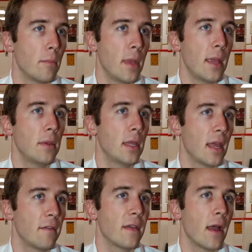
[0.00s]
maybe
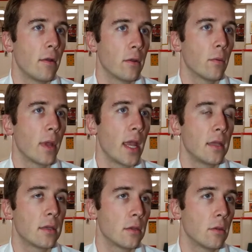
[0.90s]
they found a
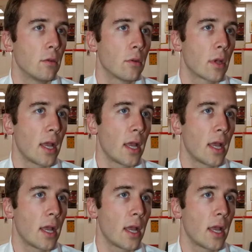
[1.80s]
way to